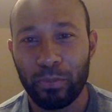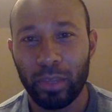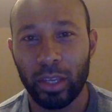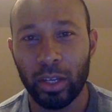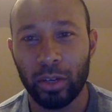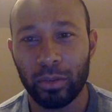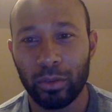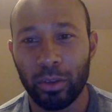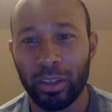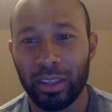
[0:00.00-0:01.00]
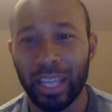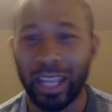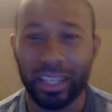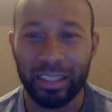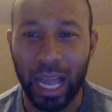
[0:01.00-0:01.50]
You know,
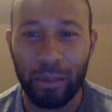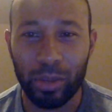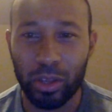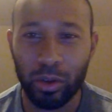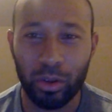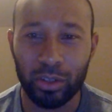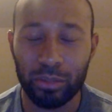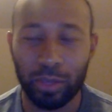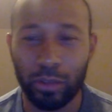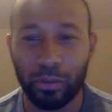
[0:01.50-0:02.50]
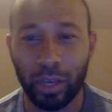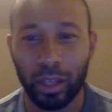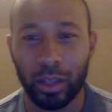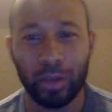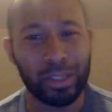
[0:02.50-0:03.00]
nickel and diming you on these motherfucking loads.